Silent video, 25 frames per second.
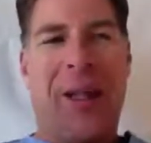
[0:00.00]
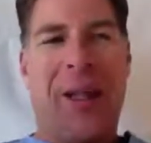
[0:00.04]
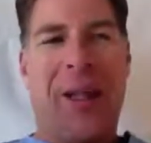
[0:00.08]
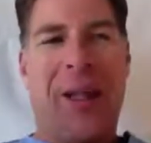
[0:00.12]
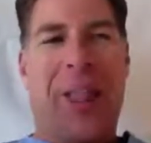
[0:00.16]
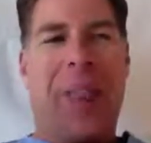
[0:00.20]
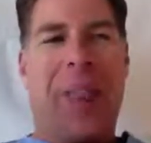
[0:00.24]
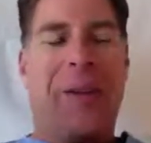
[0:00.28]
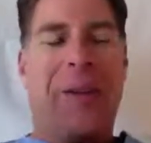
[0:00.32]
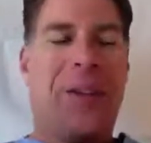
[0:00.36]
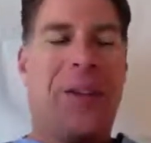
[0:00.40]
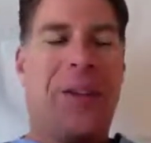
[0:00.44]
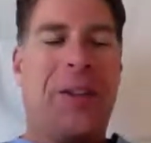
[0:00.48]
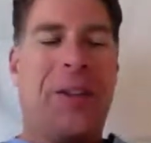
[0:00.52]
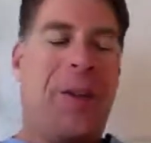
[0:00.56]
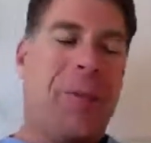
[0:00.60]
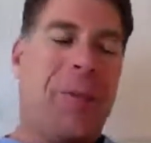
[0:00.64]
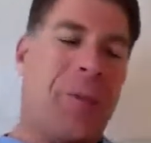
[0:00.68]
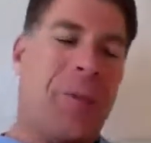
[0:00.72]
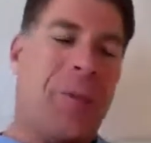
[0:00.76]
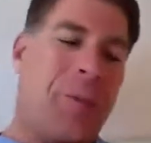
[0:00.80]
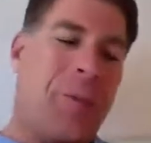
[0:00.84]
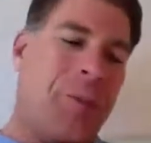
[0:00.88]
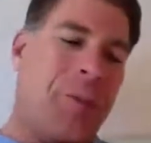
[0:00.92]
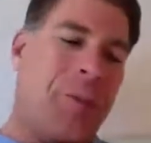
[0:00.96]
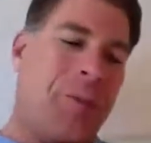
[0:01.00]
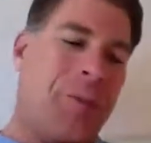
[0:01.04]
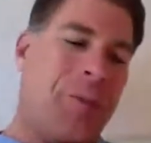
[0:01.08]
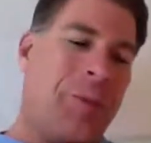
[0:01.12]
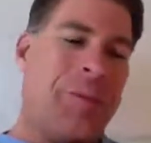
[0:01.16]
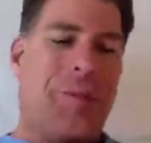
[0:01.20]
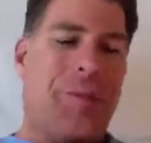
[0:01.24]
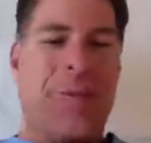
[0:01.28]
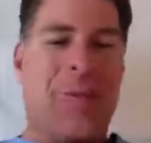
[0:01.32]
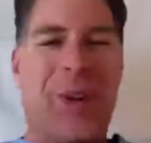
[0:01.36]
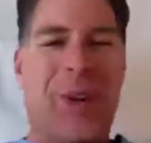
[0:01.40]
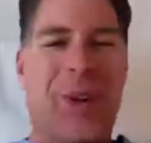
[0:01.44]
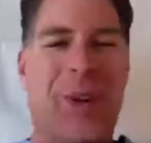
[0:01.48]
Yeah. So
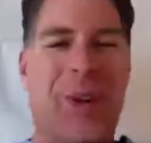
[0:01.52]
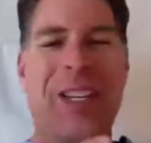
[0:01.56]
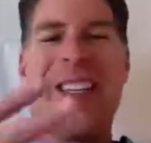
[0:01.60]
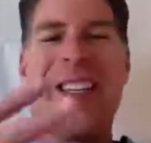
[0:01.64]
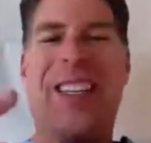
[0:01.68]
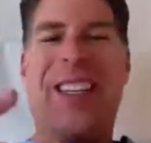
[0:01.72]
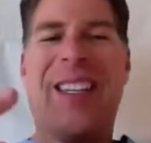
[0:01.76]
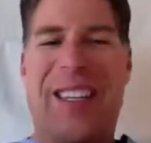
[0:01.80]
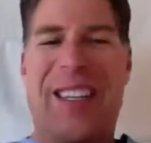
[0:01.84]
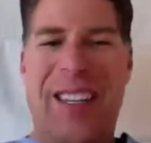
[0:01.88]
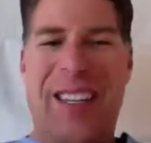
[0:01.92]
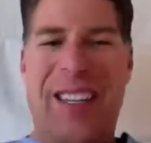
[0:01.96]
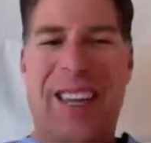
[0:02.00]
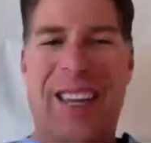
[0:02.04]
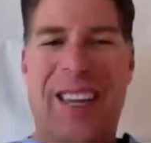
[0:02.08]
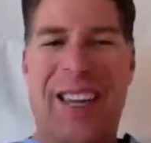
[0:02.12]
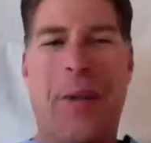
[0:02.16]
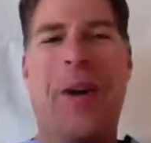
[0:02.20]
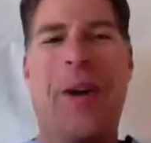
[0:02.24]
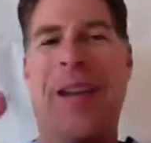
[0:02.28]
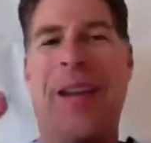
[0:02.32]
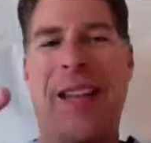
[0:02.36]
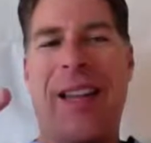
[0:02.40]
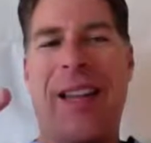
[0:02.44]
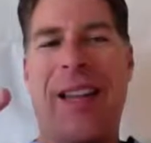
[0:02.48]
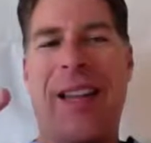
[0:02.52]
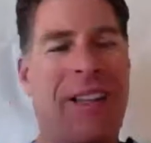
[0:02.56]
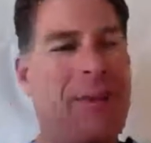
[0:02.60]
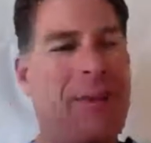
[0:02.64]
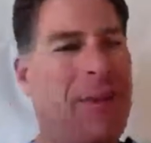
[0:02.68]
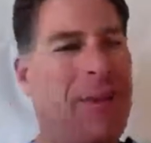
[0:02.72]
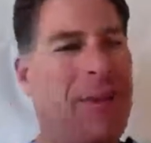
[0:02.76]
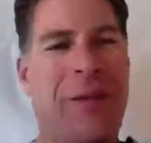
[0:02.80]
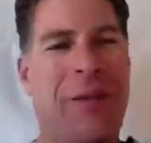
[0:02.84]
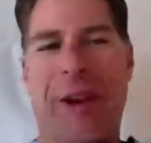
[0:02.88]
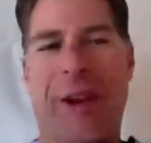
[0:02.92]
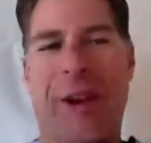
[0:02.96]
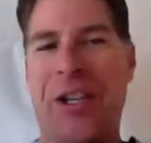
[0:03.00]
we're just going to see, and we're going to take some
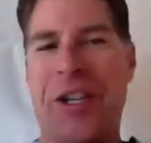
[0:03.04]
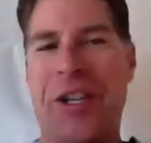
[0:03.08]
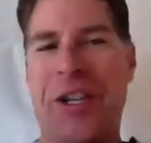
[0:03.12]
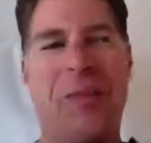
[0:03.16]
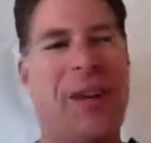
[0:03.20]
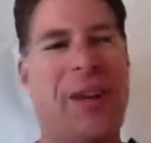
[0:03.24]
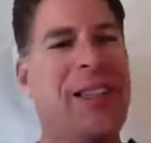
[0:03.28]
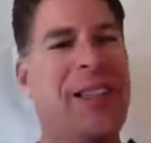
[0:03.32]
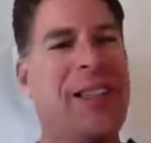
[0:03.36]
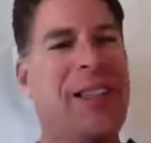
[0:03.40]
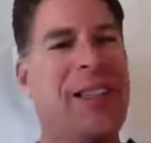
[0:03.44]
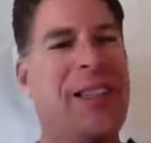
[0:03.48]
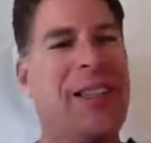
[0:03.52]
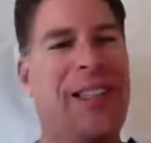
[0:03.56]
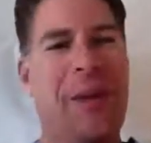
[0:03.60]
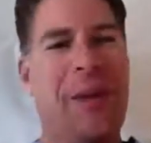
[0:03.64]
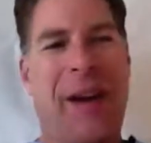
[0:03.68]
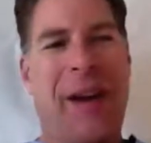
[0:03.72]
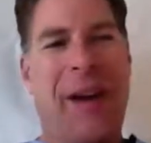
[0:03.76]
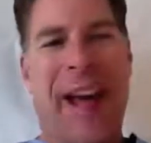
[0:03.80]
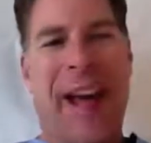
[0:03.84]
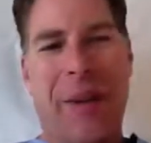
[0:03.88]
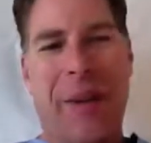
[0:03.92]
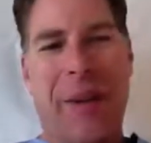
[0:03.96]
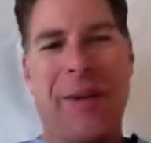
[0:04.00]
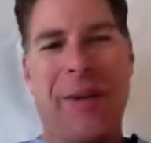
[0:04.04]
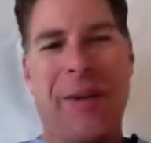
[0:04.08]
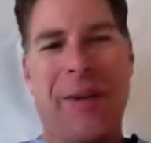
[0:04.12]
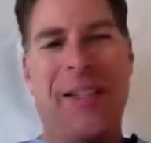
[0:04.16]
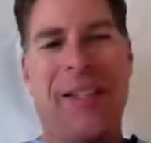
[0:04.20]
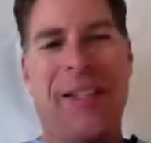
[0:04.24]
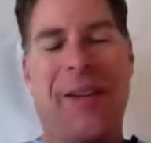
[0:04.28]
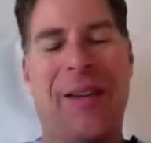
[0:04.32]
blood measurements and see what happens.